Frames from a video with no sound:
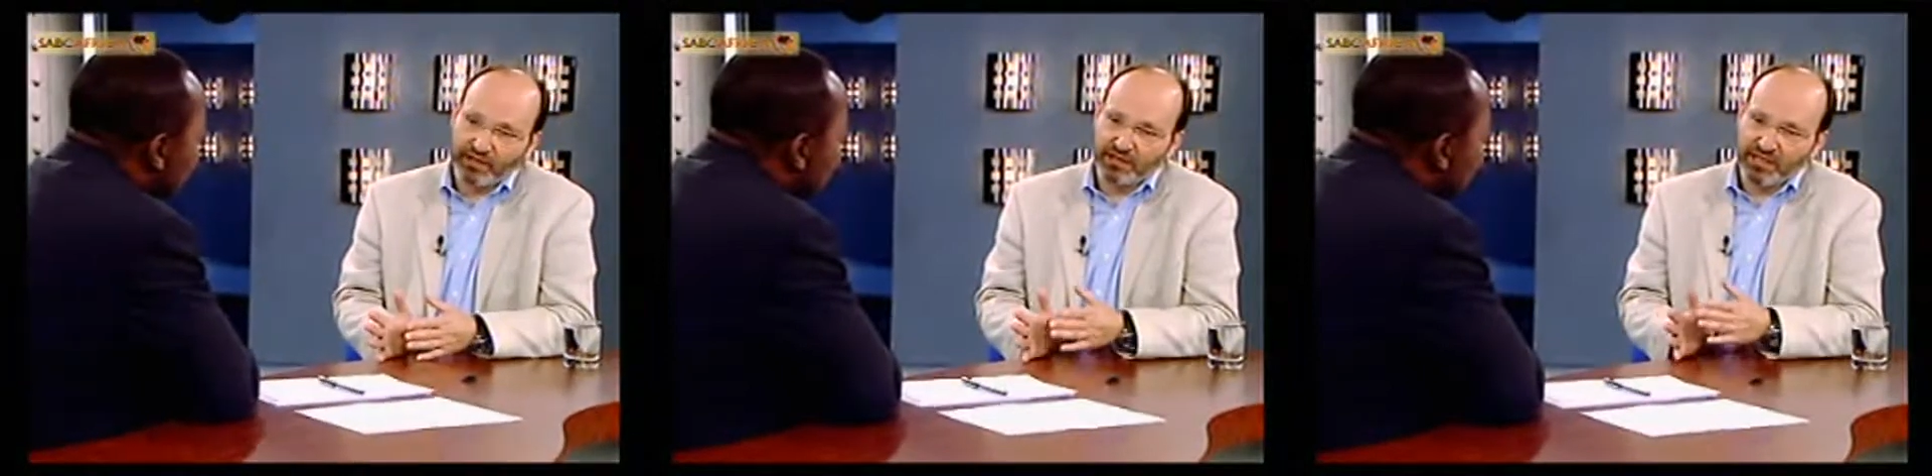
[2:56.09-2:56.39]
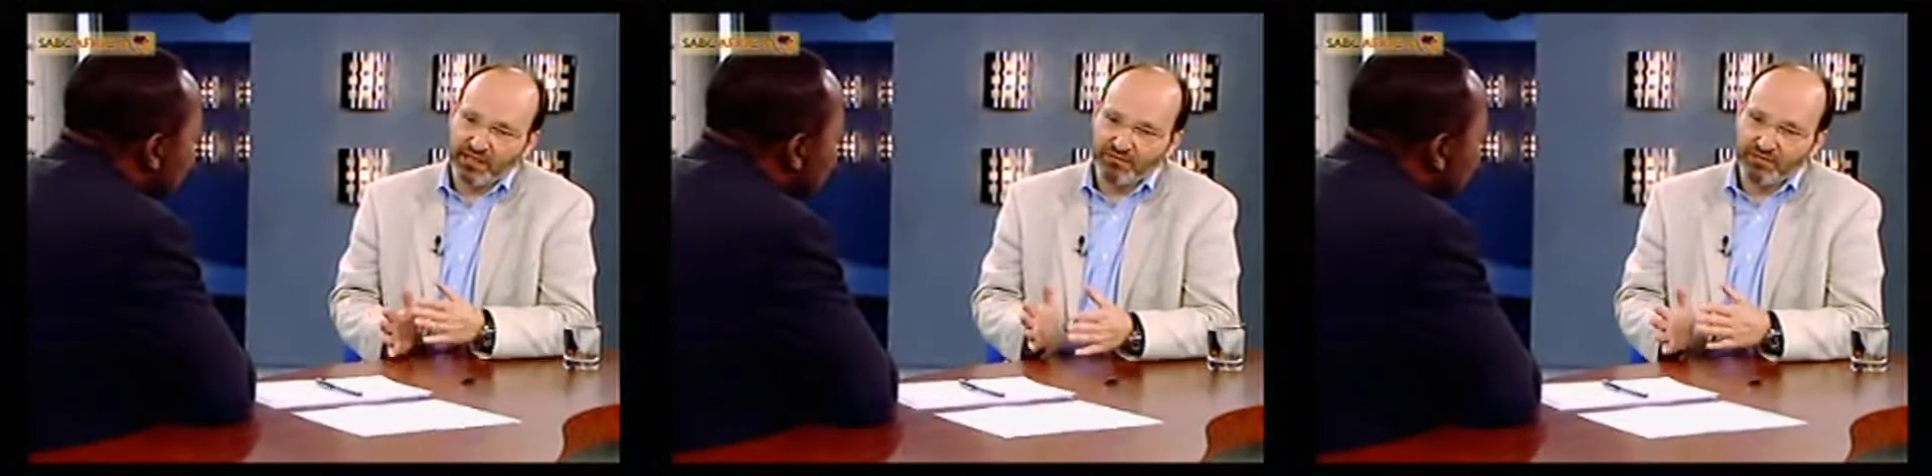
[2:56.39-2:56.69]
and
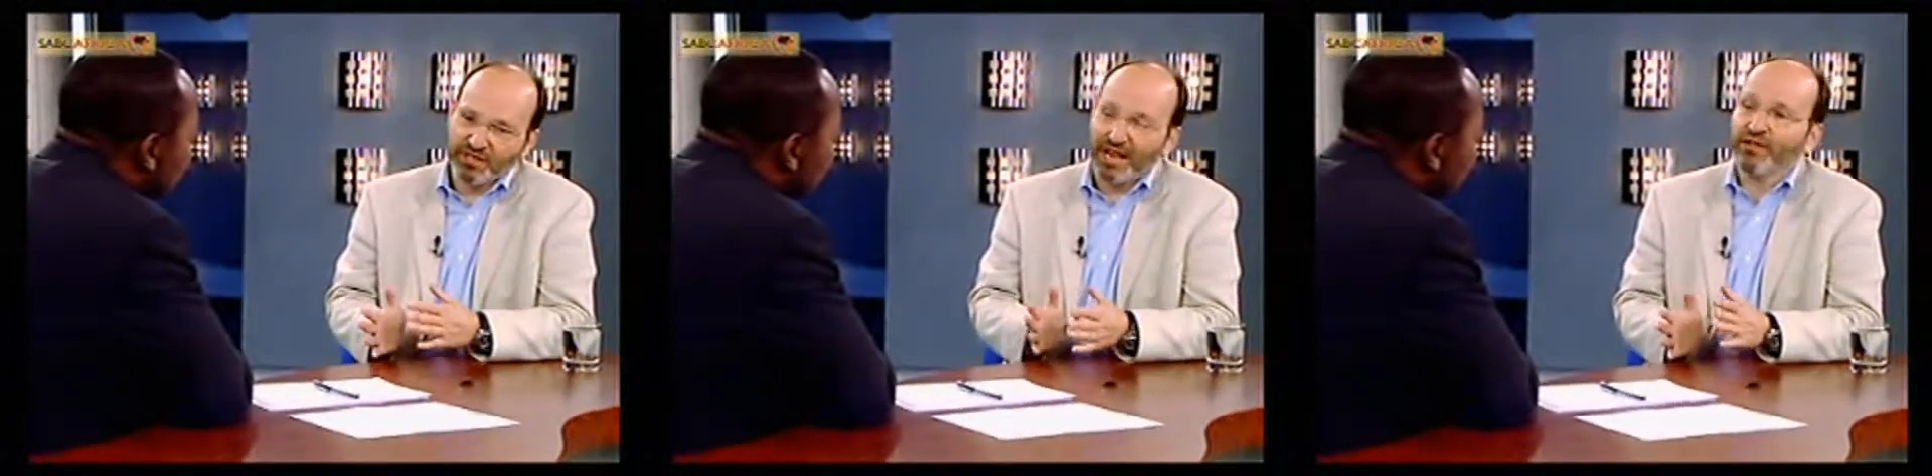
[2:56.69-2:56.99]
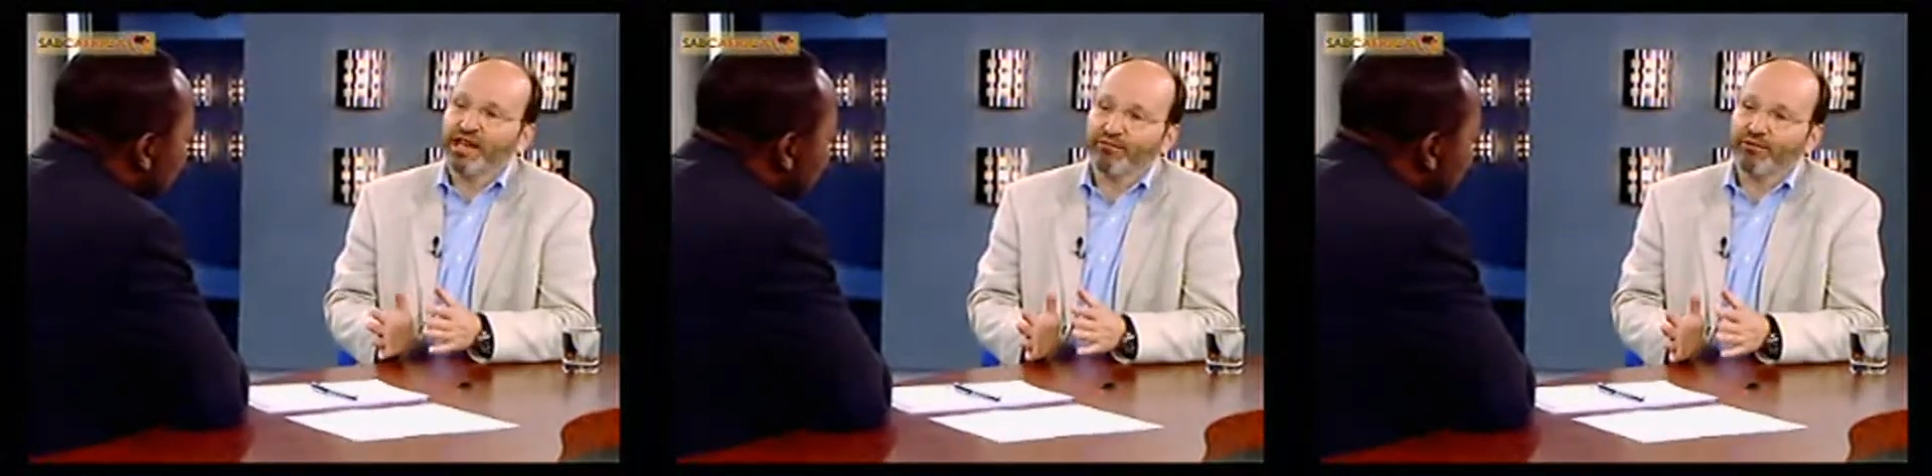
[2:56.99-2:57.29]
even
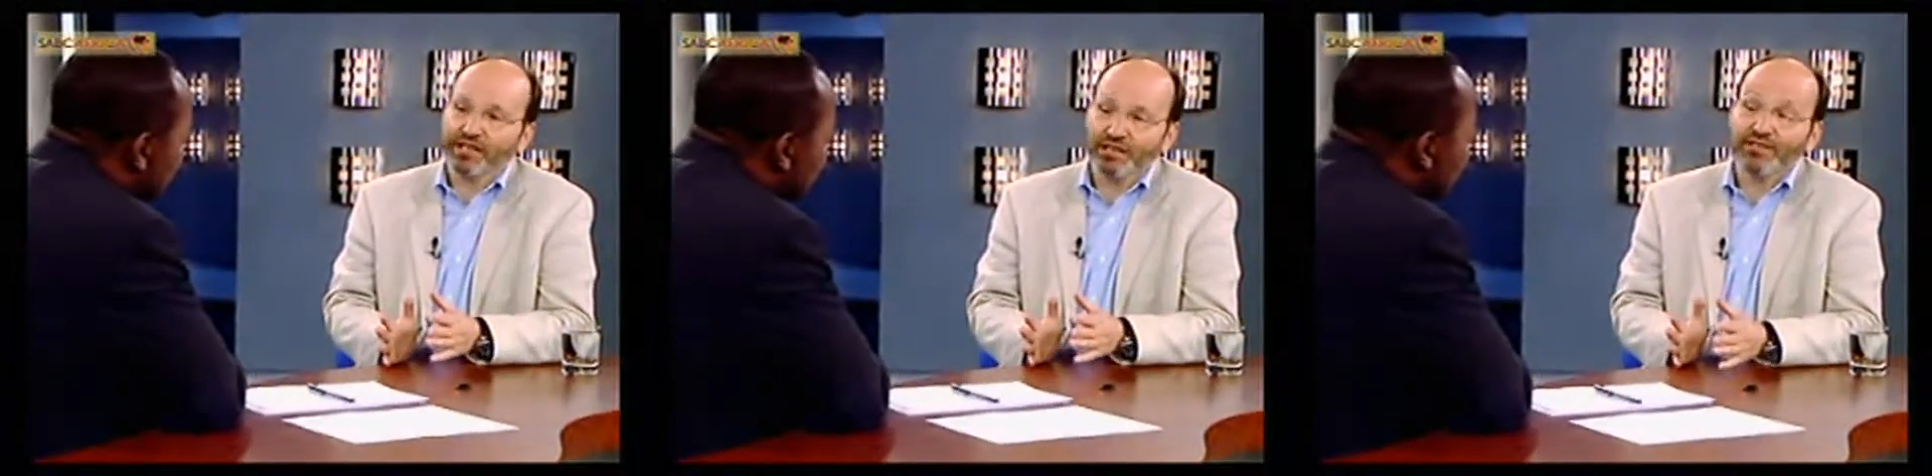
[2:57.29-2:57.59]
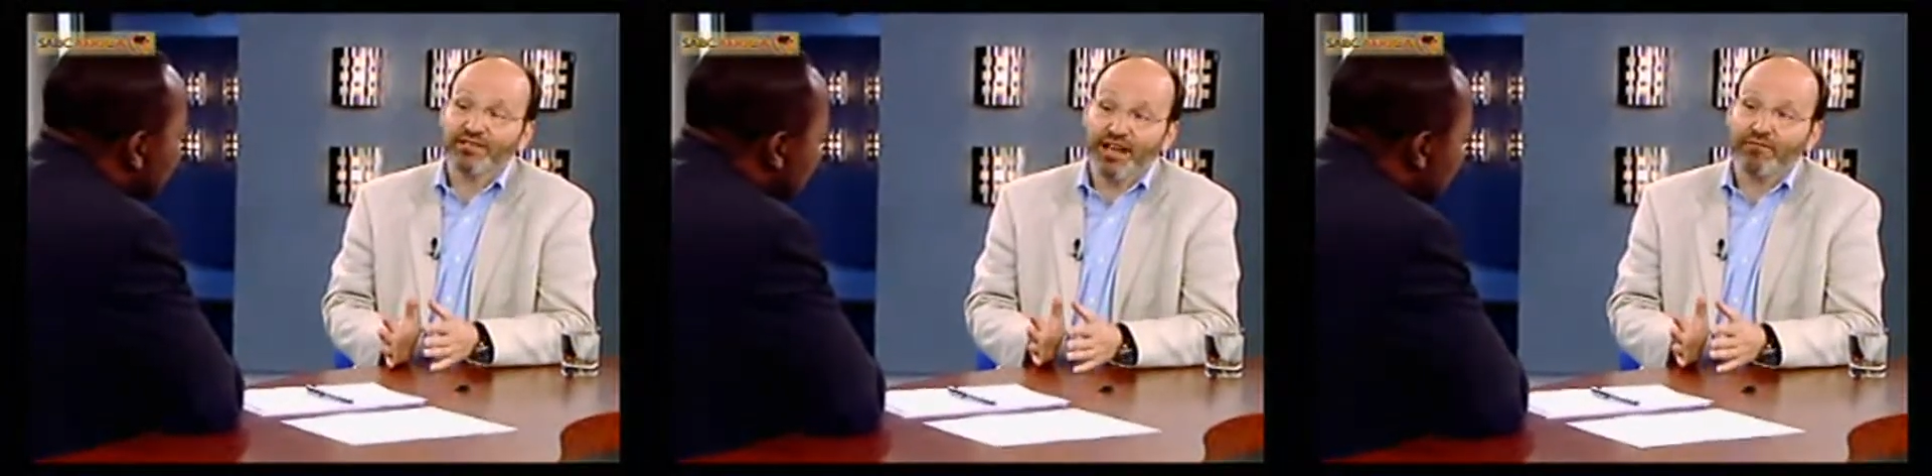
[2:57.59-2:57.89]
South Africa
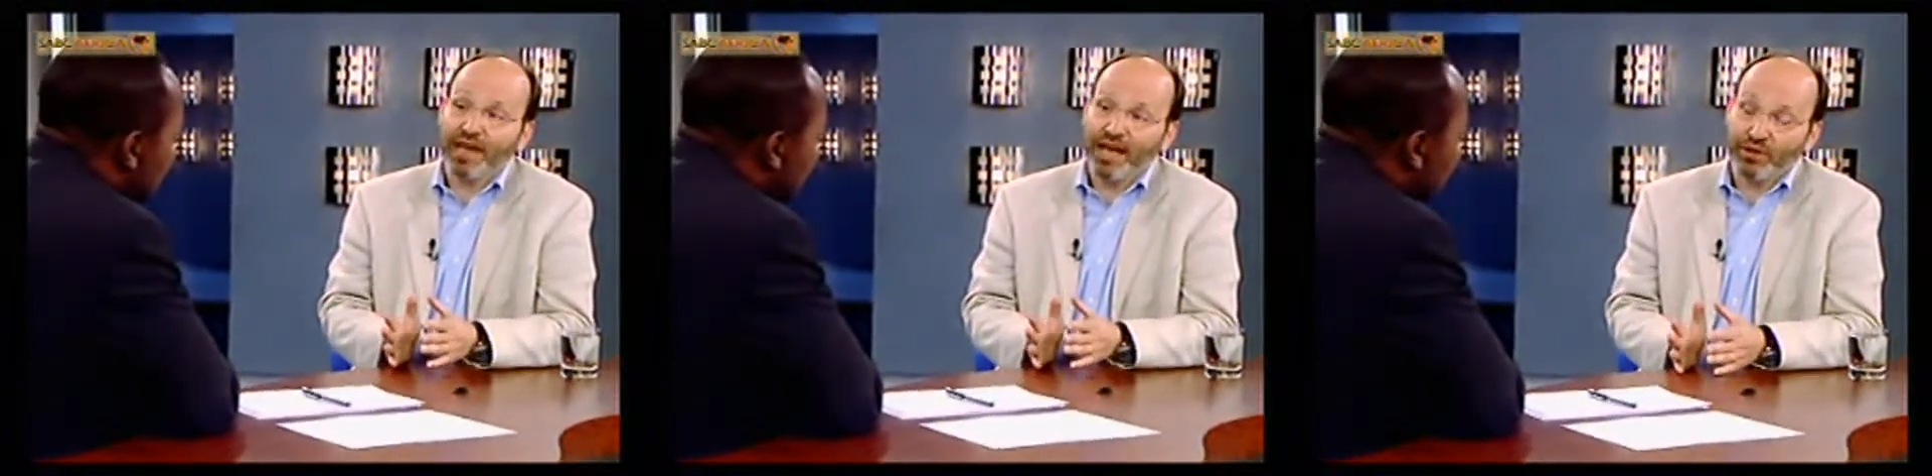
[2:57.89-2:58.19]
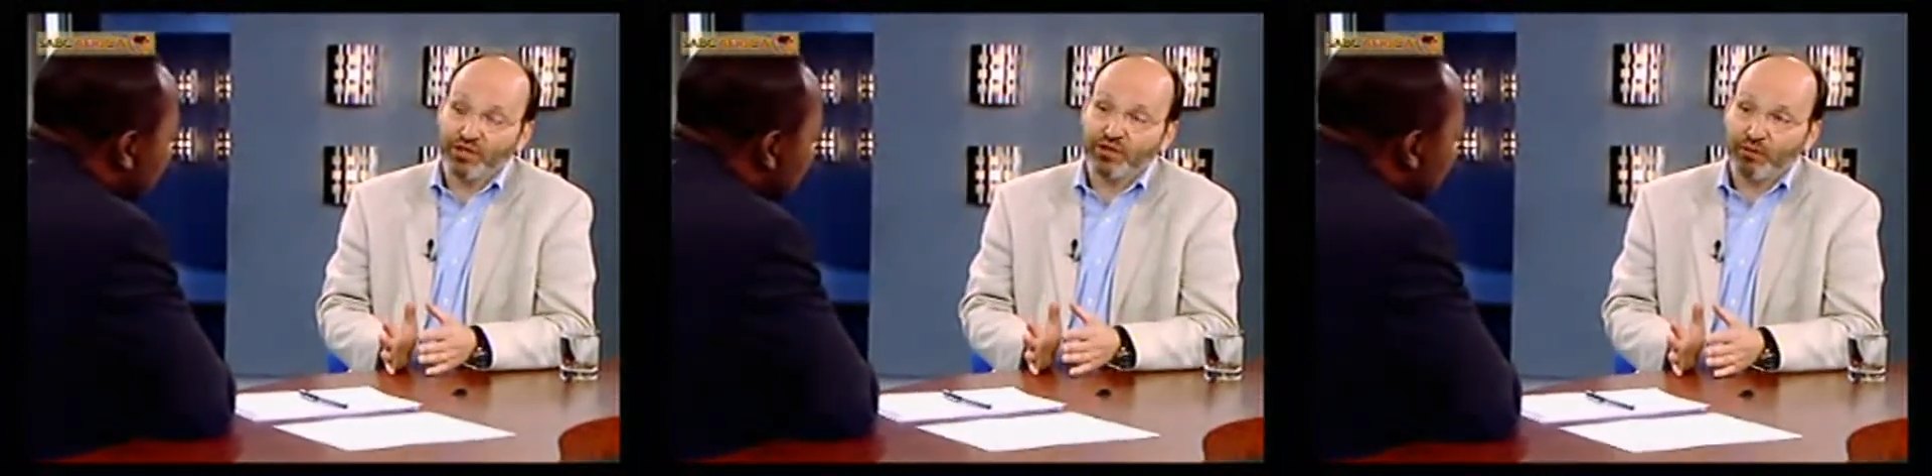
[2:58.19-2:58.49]
doesn't have that
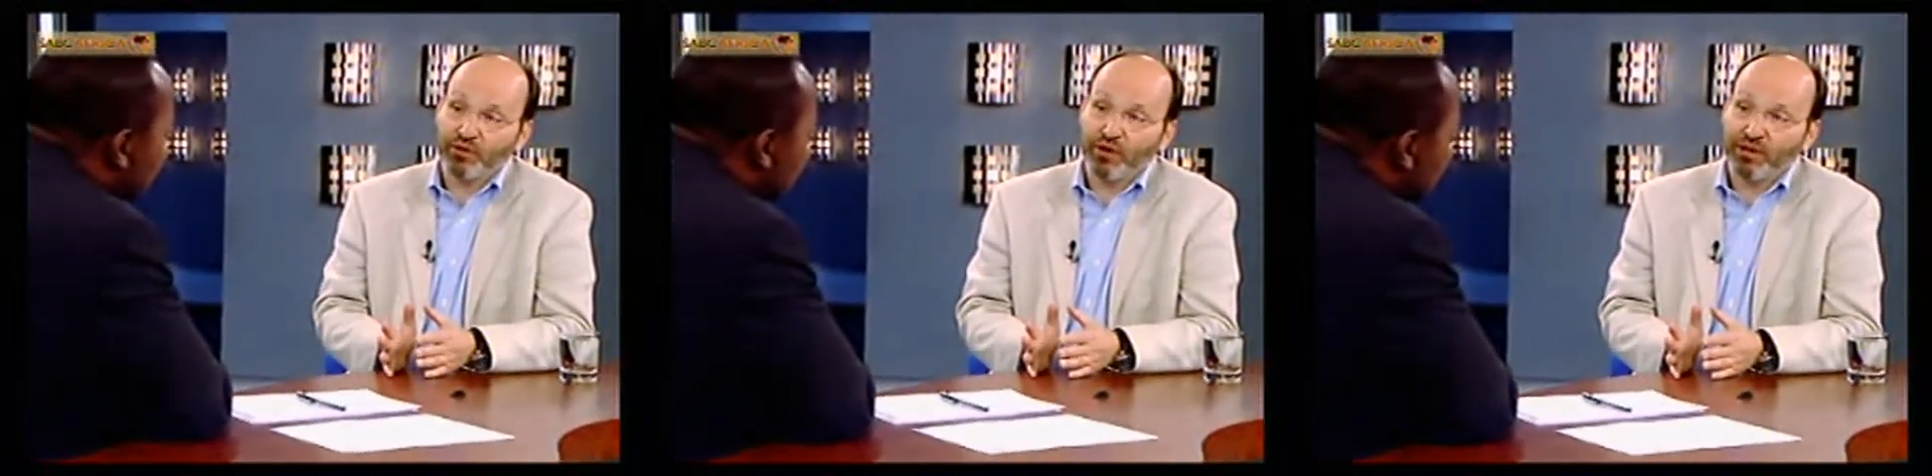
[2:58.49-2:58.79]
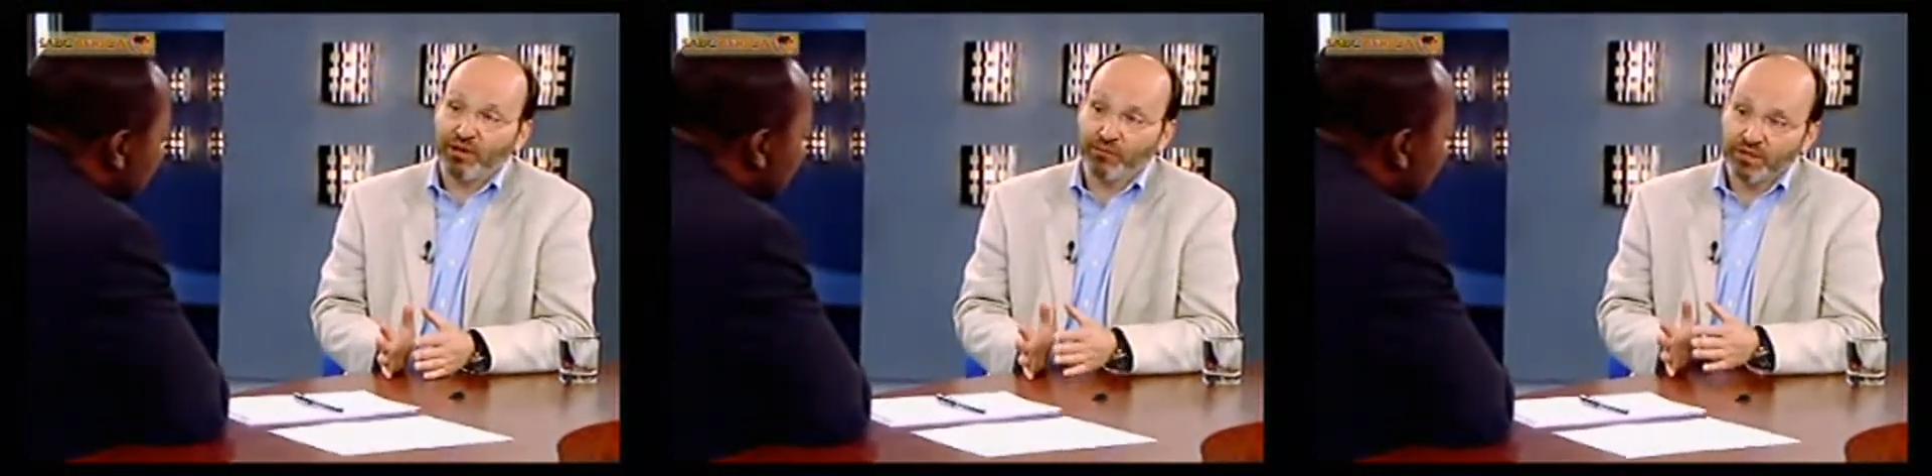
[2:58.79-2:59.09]
much of a problem,